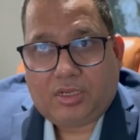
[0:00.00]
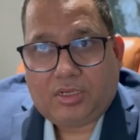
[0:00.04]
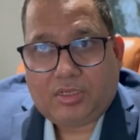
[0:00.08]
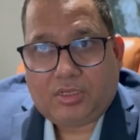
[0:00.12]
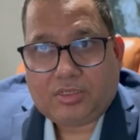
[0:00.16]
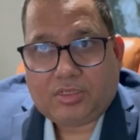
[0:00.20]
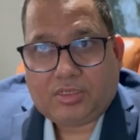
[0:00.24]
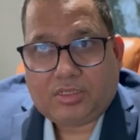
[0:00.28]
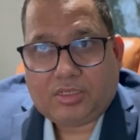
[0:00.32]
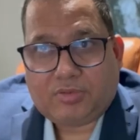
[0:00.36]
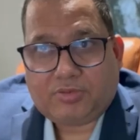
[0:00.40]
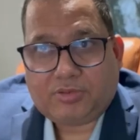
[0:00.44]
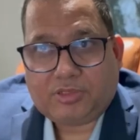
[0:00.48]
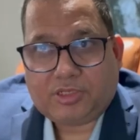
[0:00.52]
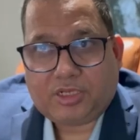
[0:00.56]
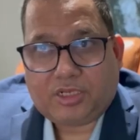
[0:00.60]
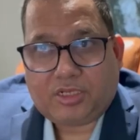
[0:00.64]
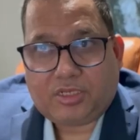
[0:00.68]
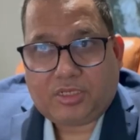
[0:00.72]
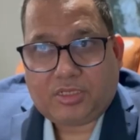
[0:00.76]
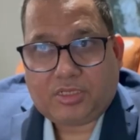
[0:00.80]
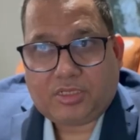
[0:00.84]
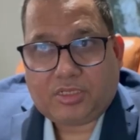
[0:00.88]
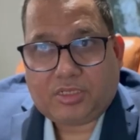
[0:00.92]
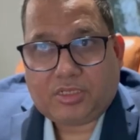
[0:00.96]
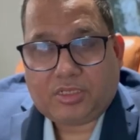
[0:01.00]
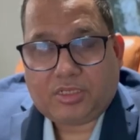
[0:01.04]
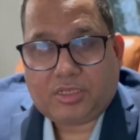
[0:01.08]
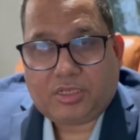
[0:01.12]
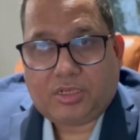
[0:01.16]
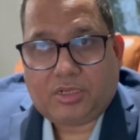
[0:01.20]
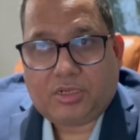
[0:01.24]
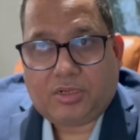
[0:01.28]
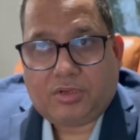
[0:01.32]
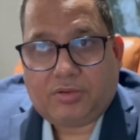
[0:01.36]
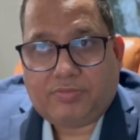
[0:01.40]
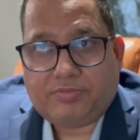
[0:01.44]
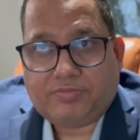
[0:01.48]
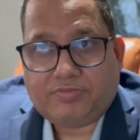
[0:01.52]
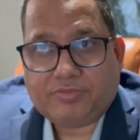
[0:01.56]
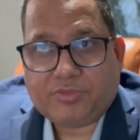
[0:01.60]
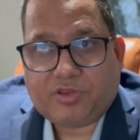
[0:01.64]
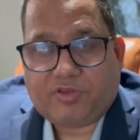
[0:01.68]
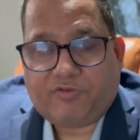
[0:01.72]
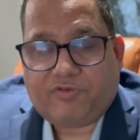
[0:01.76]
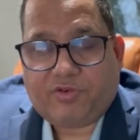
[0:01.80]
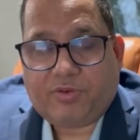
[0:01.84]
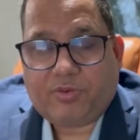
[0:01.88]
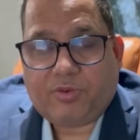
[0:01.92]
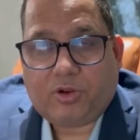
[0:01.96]
substance.
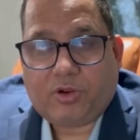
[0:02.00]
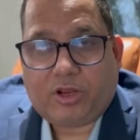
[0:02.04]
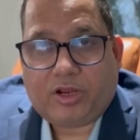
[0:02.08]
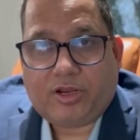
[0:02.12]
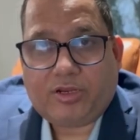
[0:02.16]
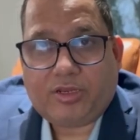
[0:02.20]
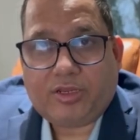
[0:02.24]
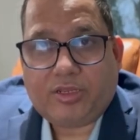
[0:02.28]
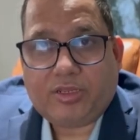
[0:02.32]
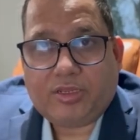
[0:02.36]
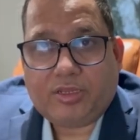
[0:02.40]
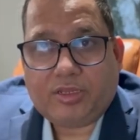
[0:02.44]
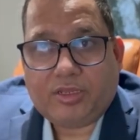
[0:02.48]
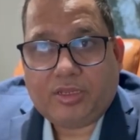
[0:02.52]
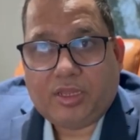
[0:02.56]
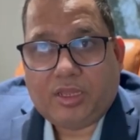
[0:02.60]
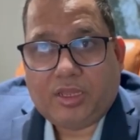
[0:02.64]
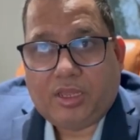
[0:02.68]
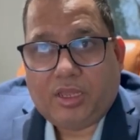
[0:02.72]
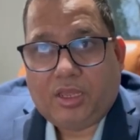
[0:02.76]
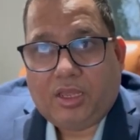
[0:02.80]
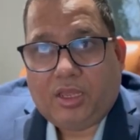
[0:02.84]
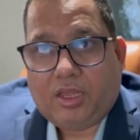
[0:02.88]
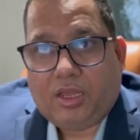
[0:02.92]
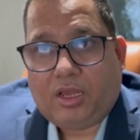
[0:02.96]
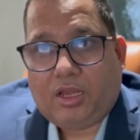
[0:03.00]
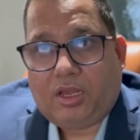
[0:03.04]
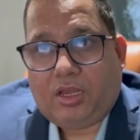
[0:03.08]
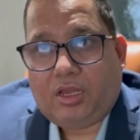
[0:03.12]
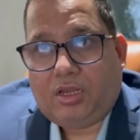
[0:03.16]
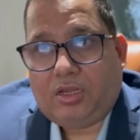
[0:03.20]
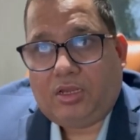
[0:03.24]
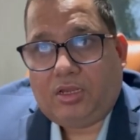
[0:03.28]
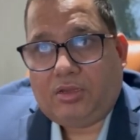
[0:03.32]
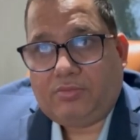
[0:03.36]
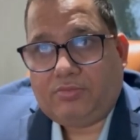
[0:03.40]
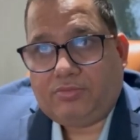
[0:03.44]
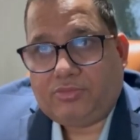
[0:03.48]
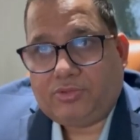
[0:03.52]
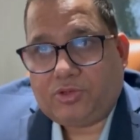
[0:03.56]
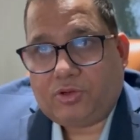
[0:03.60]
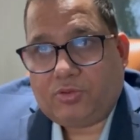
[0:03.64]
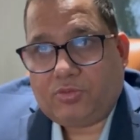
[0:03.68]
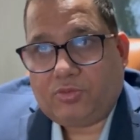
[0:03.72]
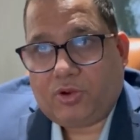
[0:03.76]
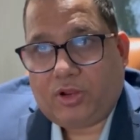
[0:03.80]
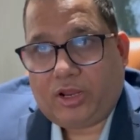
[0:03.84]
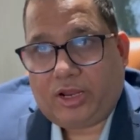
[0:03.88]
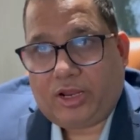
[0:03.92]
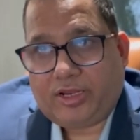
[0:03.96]
Fibrinolytic
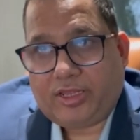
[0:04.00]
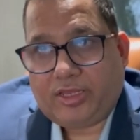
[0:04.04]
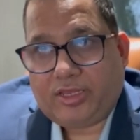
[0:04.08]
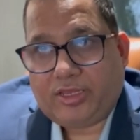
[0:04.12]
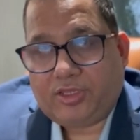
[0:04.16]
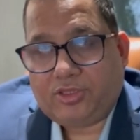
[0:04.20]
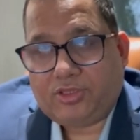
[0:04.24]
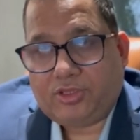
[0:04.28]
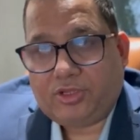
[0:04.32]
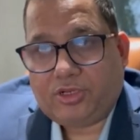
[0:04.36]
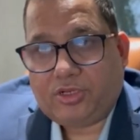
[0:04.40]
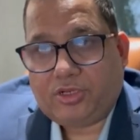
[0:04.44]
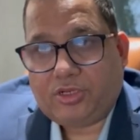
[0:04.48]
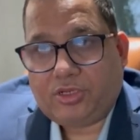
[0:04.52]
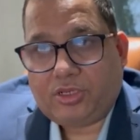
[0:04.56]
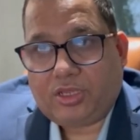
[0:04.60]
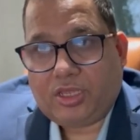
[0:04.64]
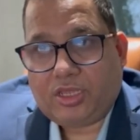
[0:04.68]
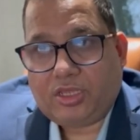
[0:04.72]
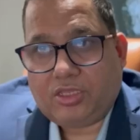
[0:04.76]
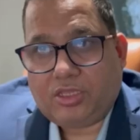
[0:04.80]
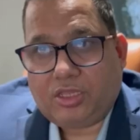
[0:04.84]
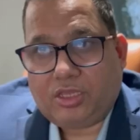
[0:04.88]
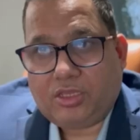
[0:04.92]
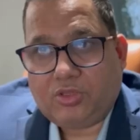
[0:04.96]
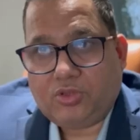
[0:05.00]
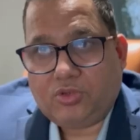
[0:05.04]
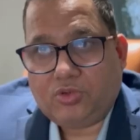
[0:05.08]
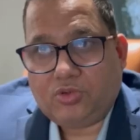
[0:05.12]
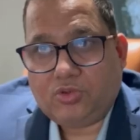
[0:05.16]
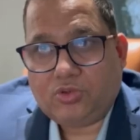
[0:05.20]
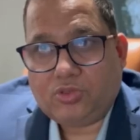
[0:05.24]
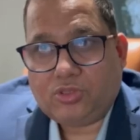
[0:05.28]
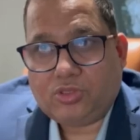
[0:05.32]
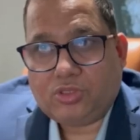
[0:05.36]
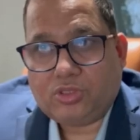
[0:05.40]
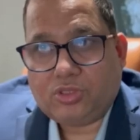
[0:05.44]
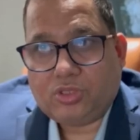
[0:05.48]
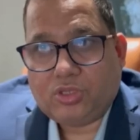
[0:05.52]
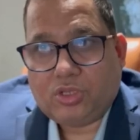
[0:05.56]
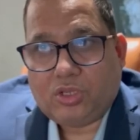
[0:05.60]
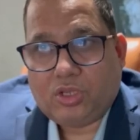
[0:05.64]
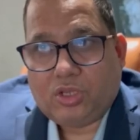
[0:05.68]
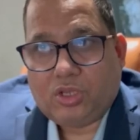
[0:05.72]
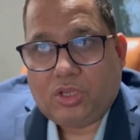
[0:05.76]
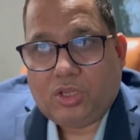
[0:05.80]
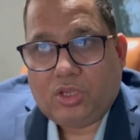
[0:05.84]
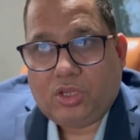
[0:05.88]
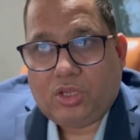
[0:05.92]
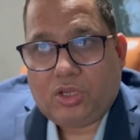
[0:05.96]
thrombolytic agent. They use
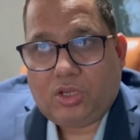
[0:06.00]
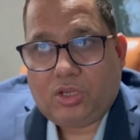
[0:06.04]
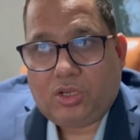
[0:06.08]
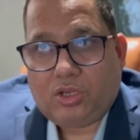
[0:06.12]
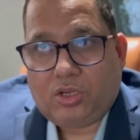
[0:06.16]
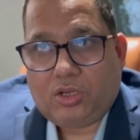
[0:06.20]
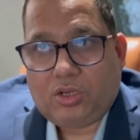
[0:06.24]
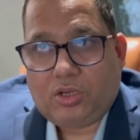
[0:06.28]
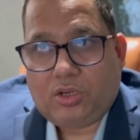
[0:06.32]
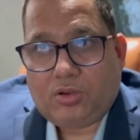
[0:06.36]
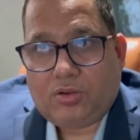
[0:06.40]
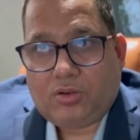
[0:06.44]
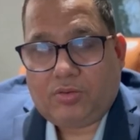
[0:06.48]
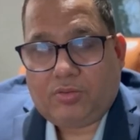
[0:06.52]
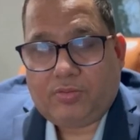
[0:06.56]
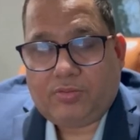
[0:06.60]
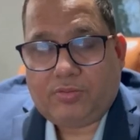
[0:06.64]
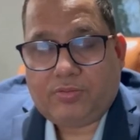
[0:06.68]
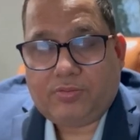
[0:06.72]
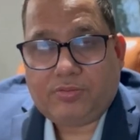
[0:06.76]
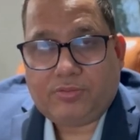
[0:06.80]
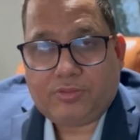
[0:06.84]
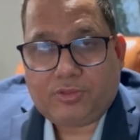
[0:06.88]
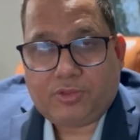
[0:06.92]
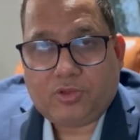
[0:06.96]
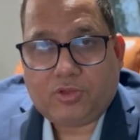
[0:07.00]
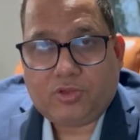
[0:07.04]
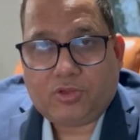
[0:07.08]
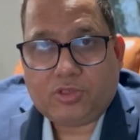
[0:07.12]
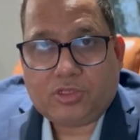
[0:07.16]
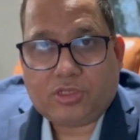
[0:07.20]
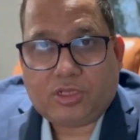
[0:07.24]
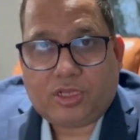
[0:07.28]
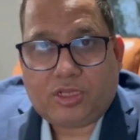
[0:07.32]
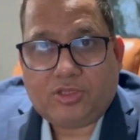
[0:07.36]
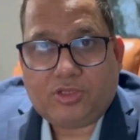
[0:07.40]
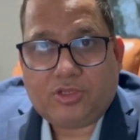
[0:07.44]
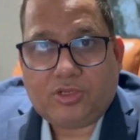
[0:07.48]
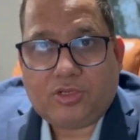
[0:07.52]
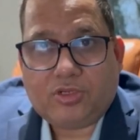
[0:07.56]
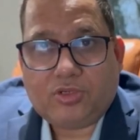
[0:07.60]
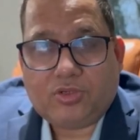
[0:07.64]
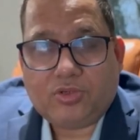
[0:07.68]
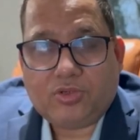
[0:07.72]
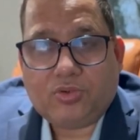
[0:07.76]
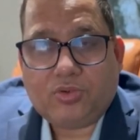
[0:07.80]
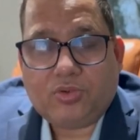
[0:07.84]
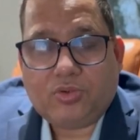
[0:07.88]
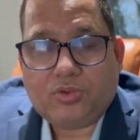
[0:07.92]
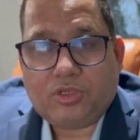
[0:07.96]
those agent
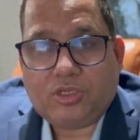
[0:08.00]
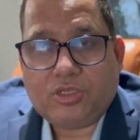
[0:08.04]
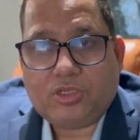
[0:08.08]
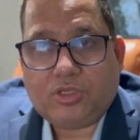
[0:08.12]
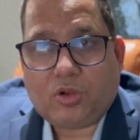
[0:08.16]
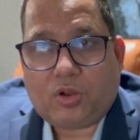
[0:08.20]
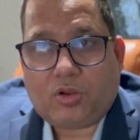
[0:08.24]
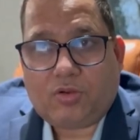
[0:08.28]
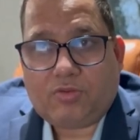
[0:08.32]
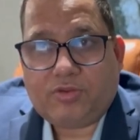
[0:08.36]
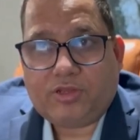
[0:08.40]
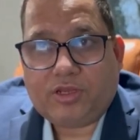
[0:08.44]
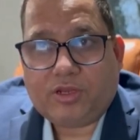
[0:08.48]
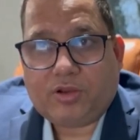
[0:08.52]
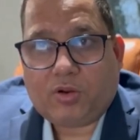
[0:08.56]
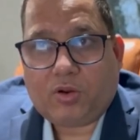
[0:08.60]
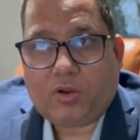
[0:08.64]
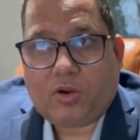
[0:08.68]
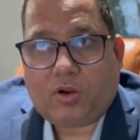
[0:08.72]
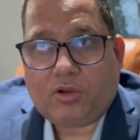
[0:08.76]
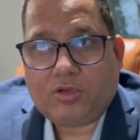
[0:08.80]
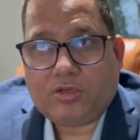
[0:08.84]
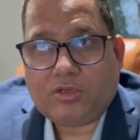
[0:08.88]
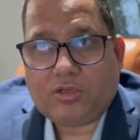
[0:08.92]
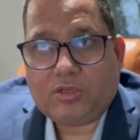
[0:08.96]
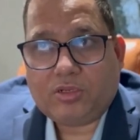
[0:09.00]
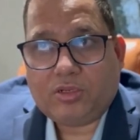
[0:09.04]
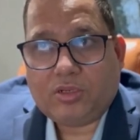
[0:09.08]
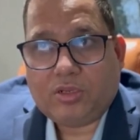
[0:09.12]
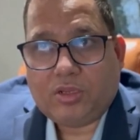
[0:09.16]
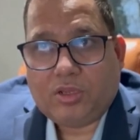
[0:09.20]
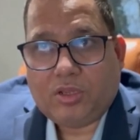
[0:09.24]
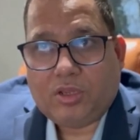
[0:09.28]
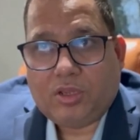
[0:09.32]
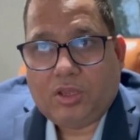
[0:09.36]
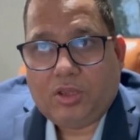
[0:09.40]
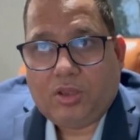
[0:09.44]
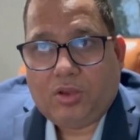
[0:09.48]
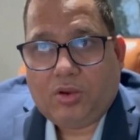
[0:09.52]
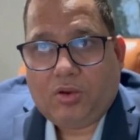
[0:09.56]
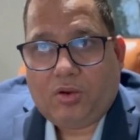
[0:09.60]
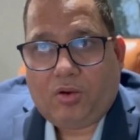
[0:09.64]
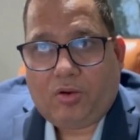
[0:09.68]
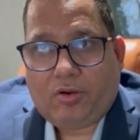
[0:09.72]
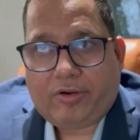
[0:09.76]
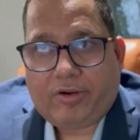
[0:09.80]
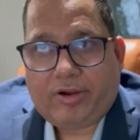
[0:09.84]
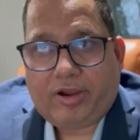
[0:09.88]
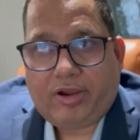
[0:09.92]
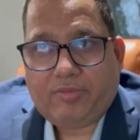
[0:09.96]
to dissolve the clot.
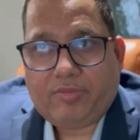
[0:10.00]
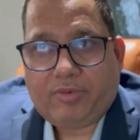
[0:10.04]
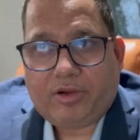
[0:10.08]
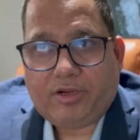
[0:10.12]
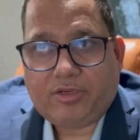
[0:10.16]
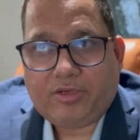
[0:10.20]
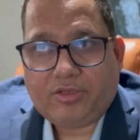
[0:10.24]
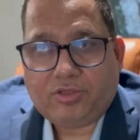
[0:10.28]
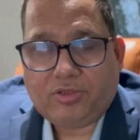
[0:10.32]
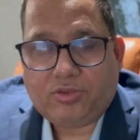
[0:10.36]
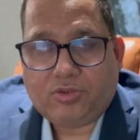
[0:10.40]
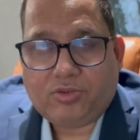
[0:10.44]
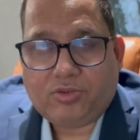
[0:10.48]
All right, but